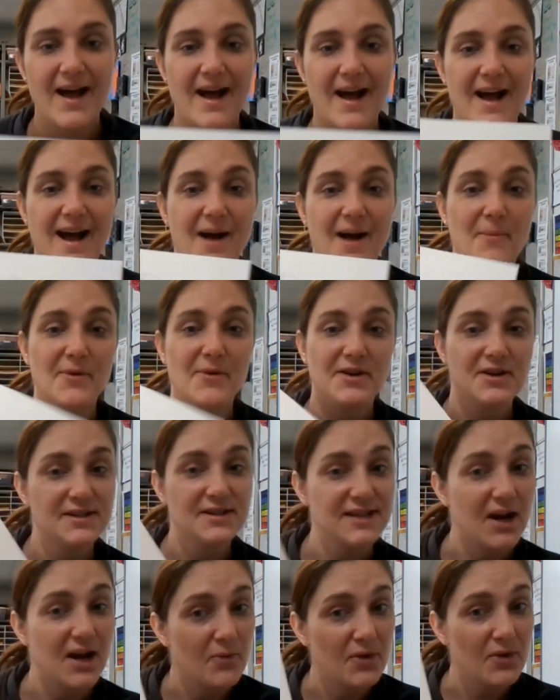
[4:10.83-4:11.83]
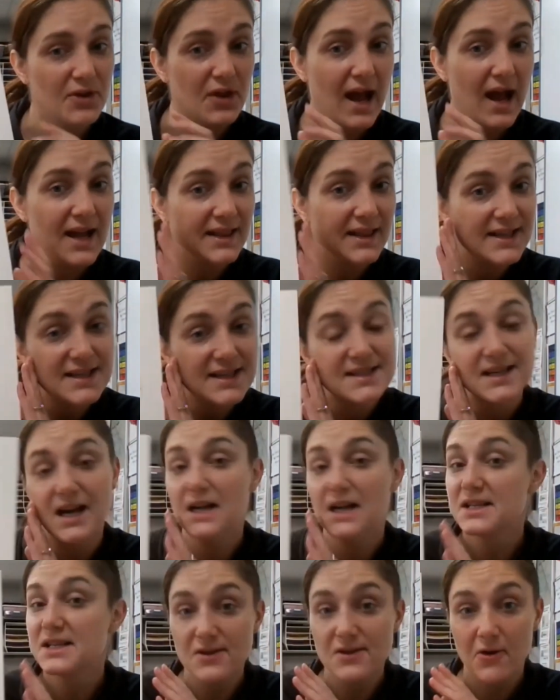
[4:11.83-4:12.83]
when you're done with at least
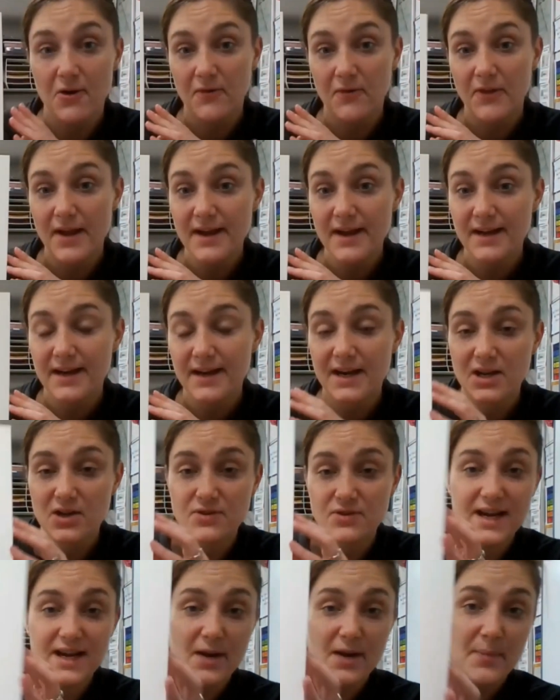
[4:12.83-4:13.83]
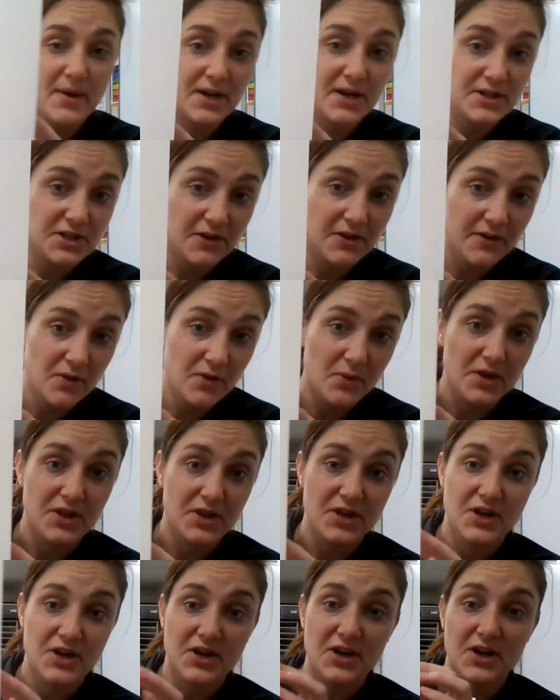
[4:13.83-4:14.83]
a snowflake, could you take a picture of it with
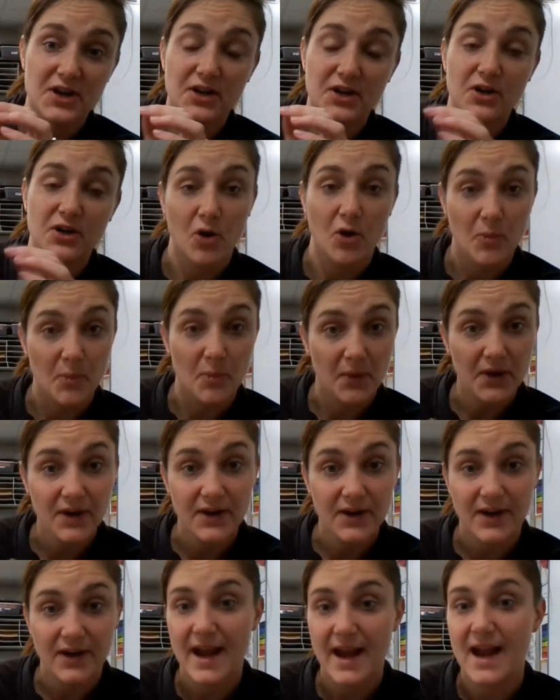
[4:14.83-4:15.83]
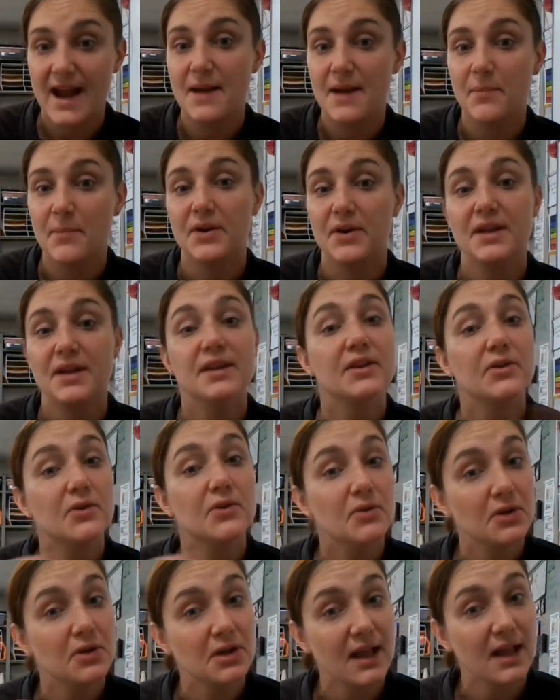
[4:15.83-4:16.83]
your Chromebook and put it in the
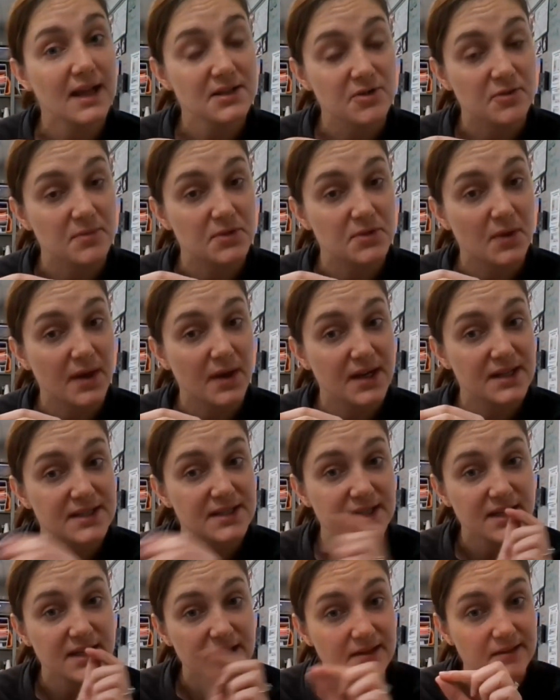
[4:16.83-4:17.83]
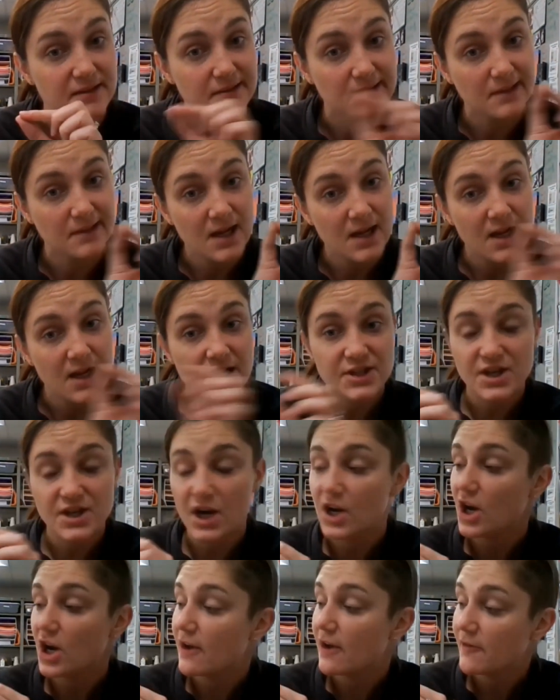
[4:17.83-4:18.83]
Google Classroom so I can see it and
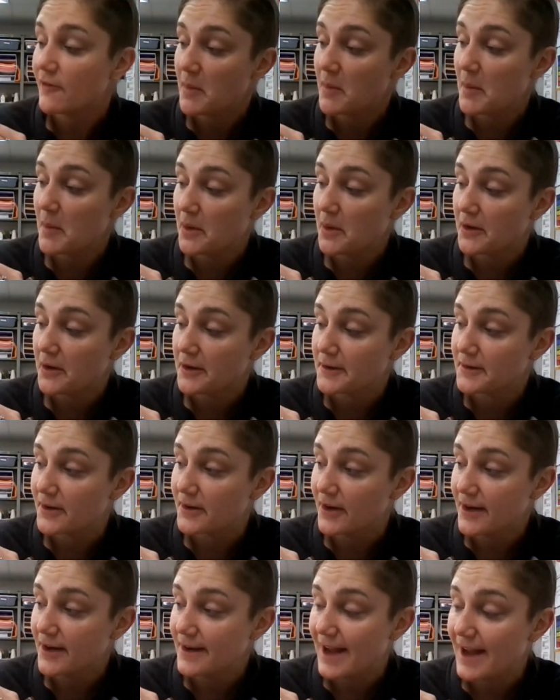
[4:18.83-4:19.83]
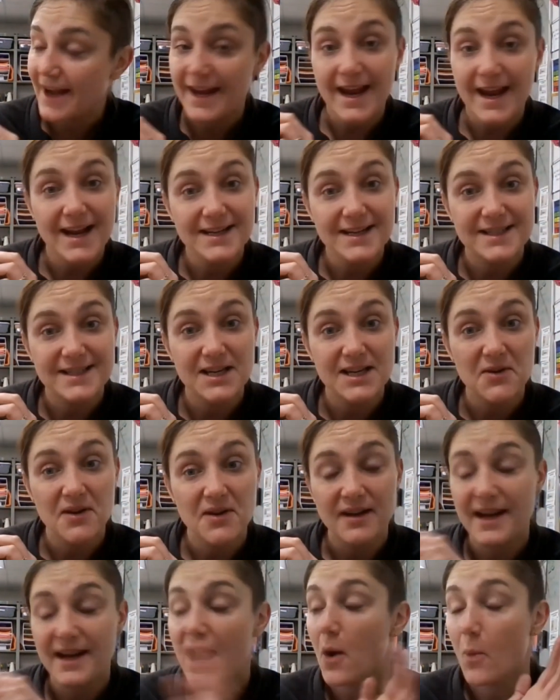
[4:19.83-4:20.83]
check it off in my book, right? I
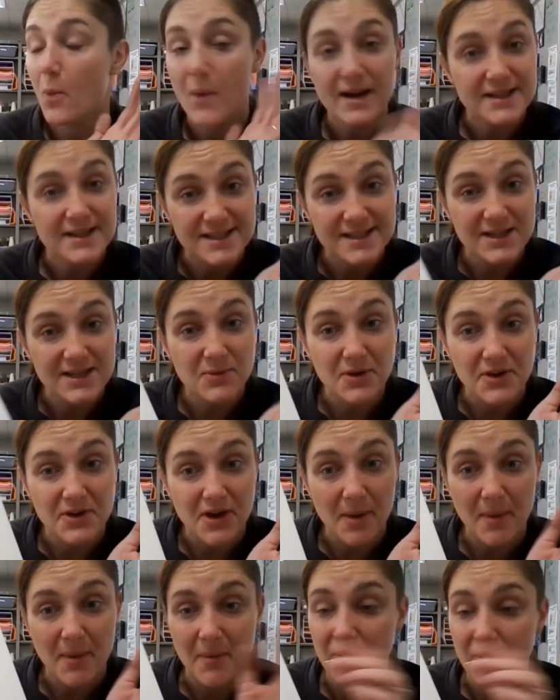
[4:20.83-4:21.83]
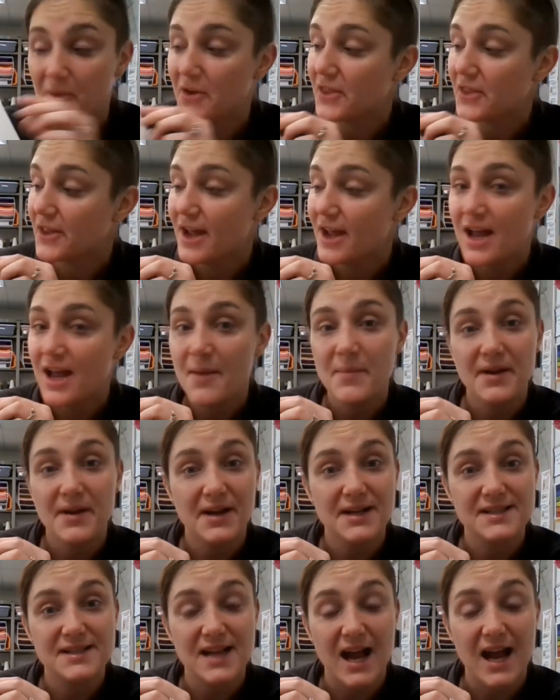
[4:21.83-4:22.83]
can't wait to see what you come up with
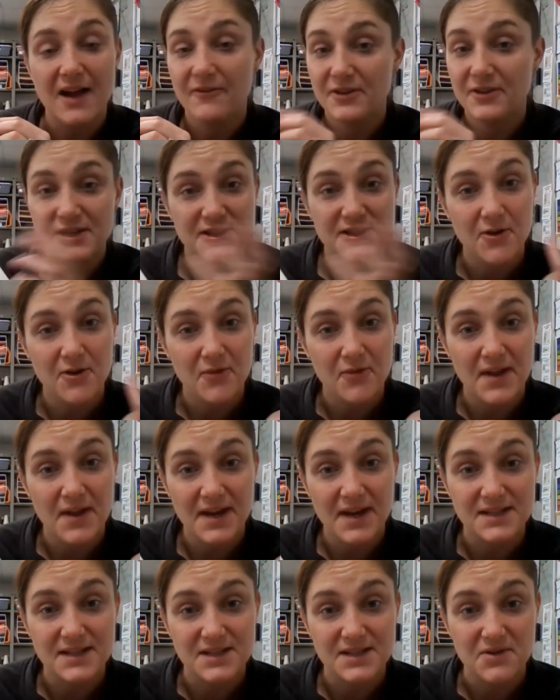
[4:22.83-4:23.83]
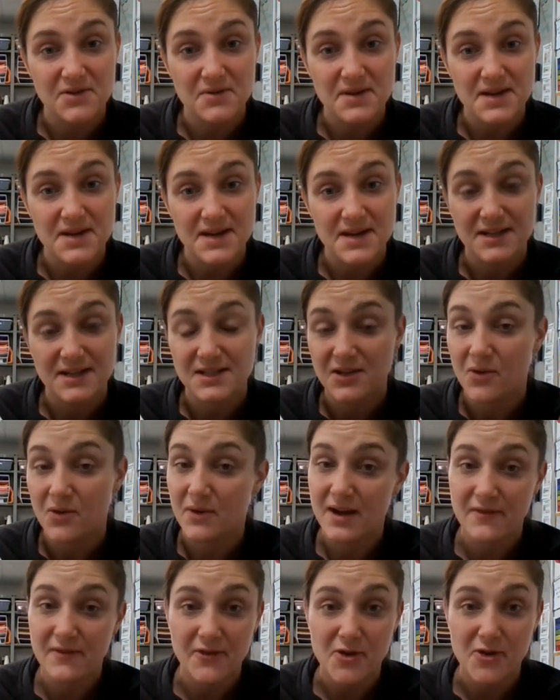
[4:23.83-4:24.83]
because every snowflake is unique. So
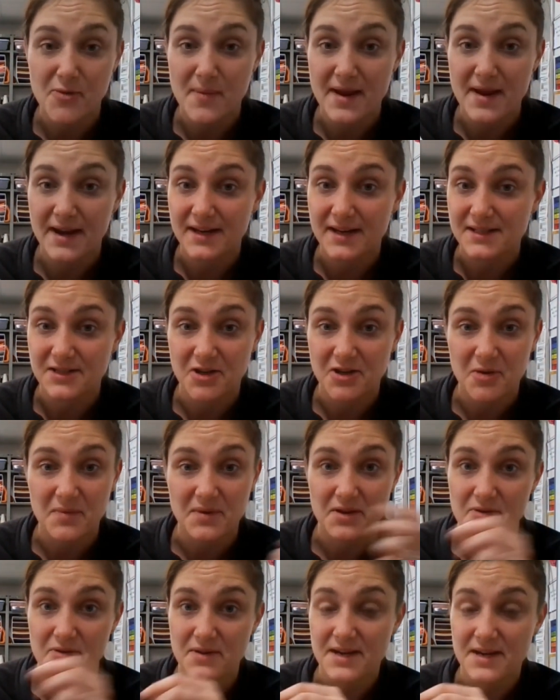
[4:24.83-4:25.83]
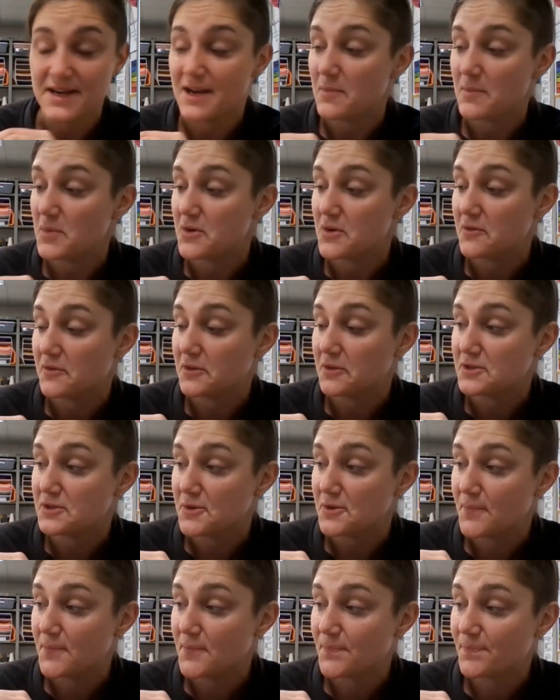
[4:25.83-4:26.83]
whatever you make, it's going to be unique and beautiful too,
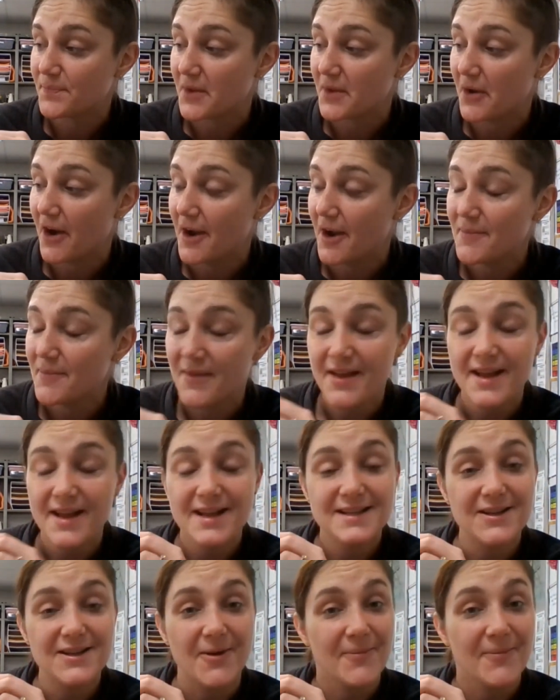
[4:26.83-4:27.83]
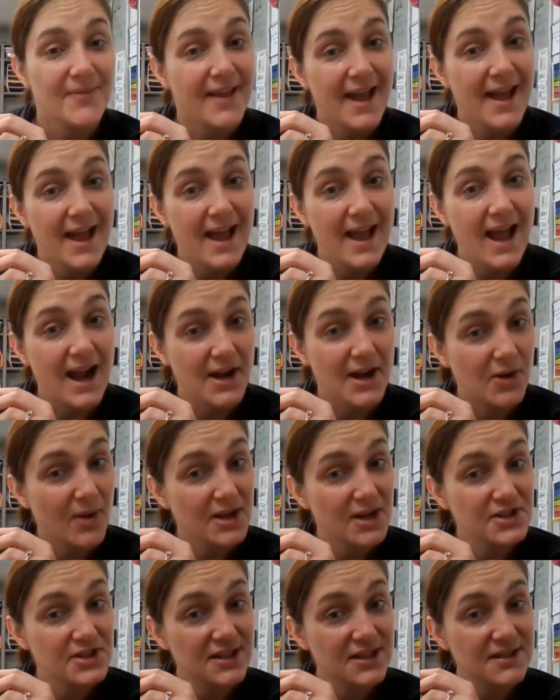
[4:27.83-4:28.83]
right? So any
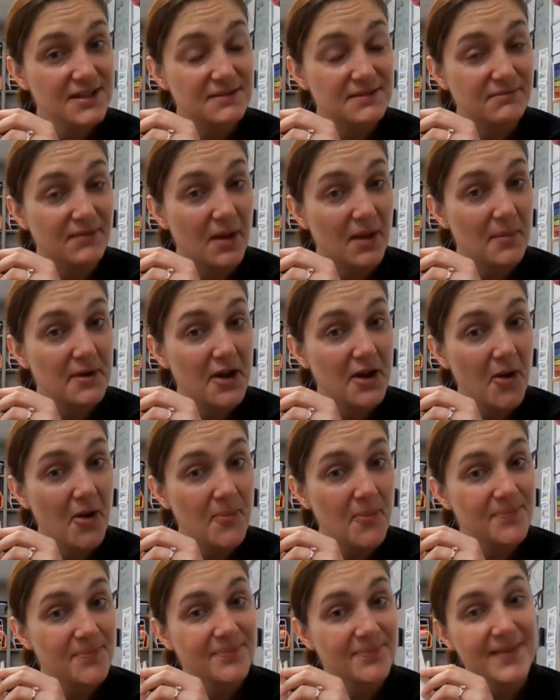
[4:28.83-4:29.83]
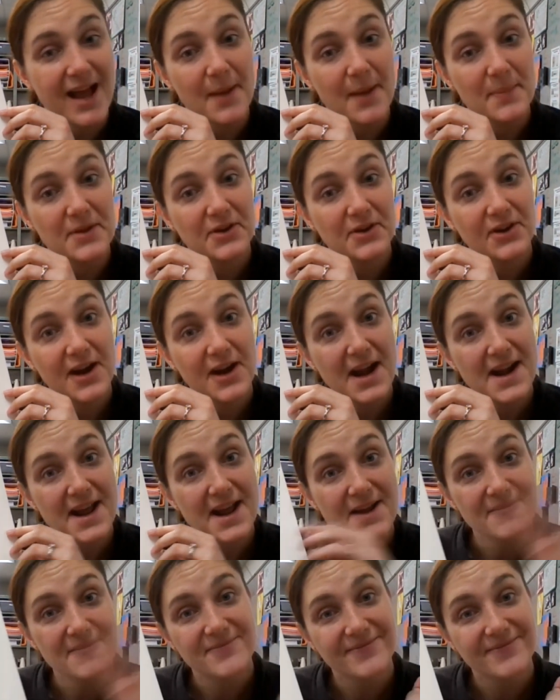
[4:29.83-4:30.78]
questions? Let me know. Happy creating.